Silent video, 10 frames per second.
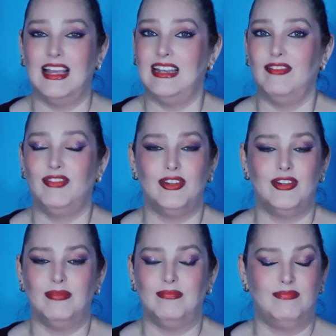And if
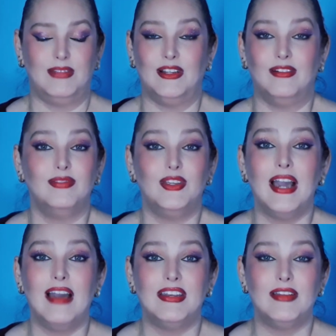you're, you
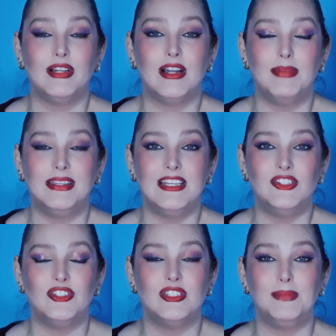have any
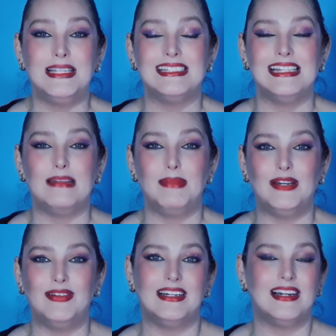recommendations, please let me
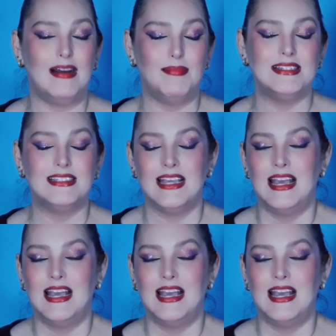know in the comments.